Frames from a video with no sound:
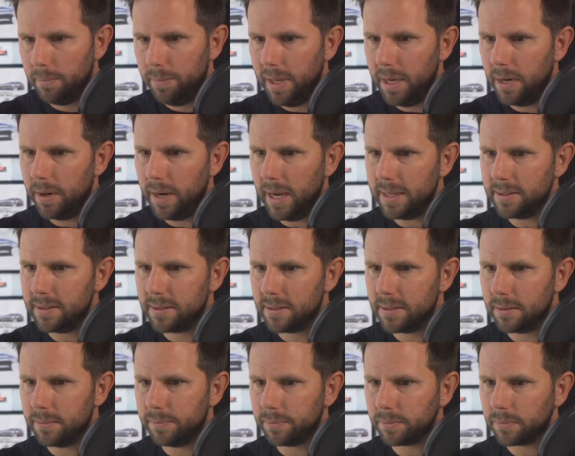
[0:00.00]
Peter
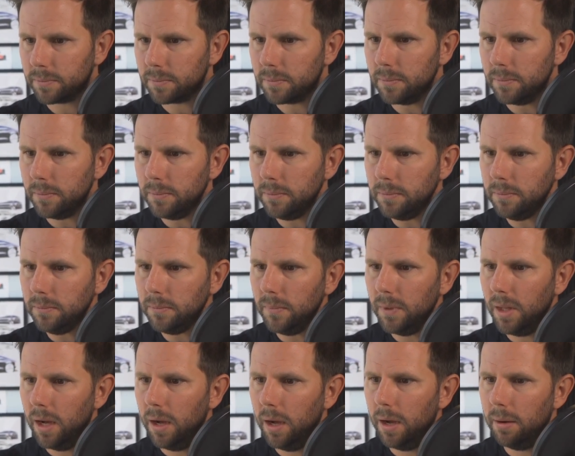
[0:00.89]
asks,
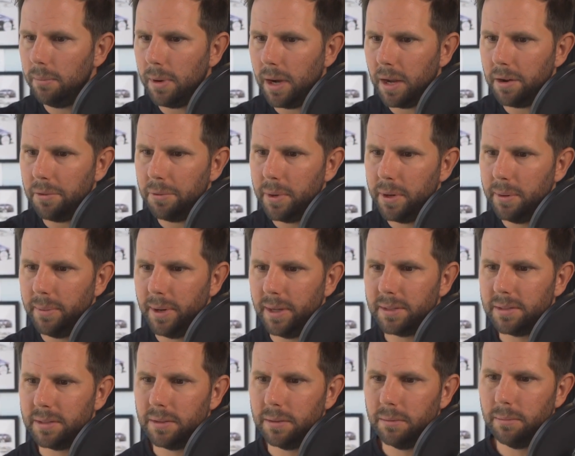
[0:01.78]
uh, Model three in
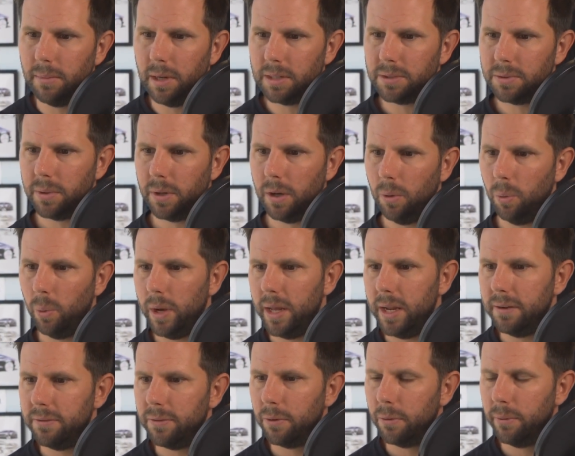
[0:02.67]
Mont Montreal
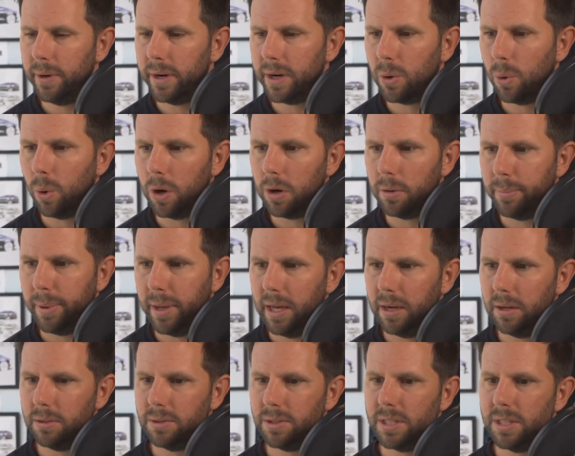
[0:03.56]
waiting for a rear quarter
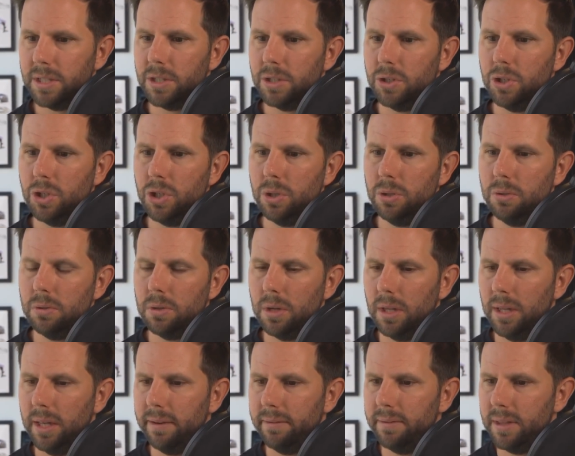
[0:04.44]
panel since June
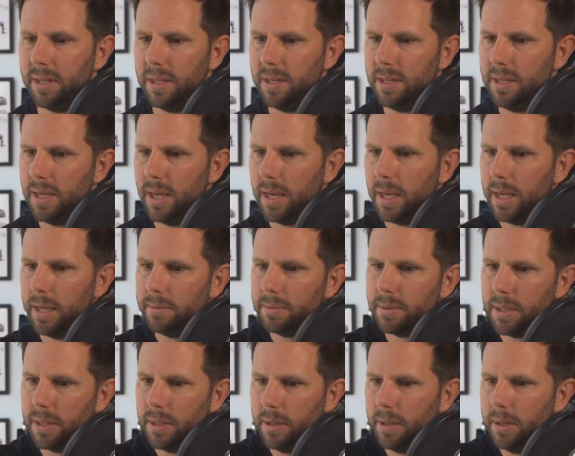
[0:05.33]
eleventh. E T A
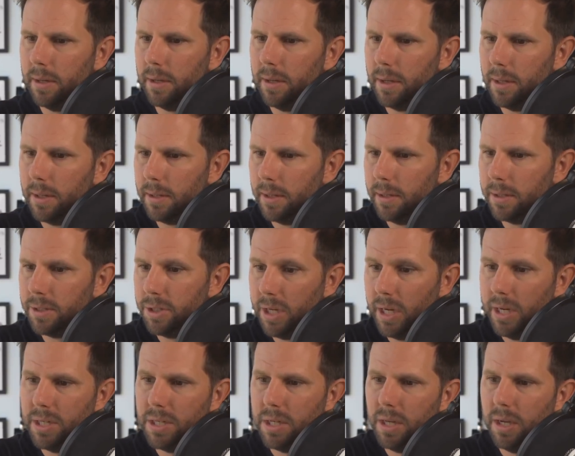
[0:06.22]
keeps get, uh,
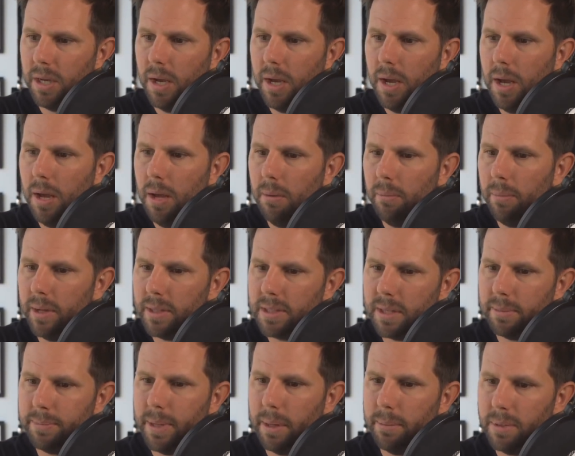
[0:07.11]
changing,
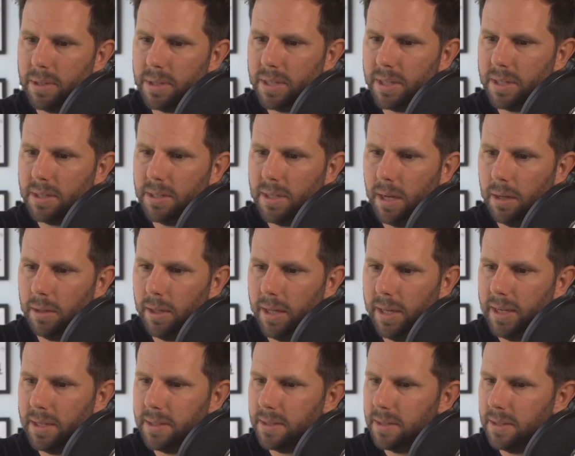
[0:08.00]
but September sixth now
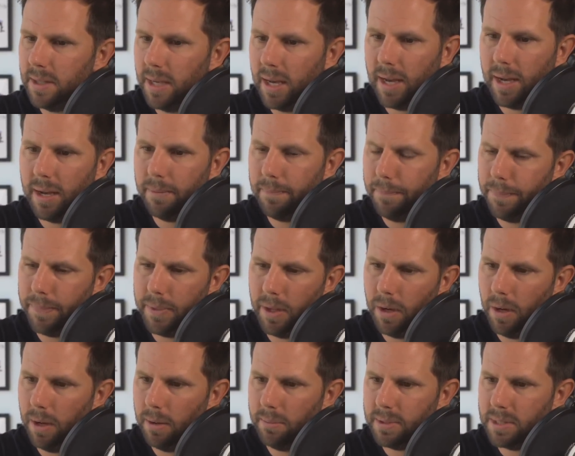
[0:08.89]
latest. Yeah,
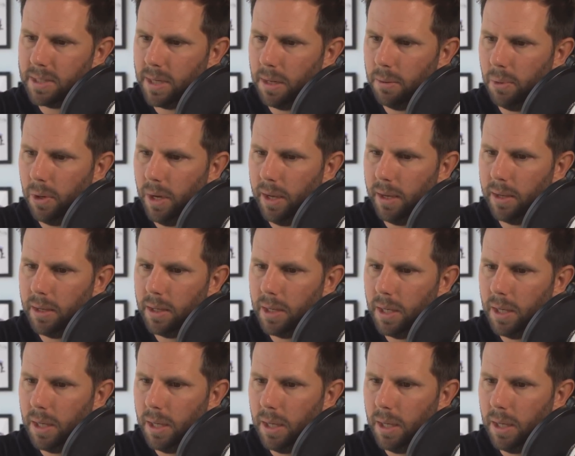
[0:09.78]
no, I'm the same way.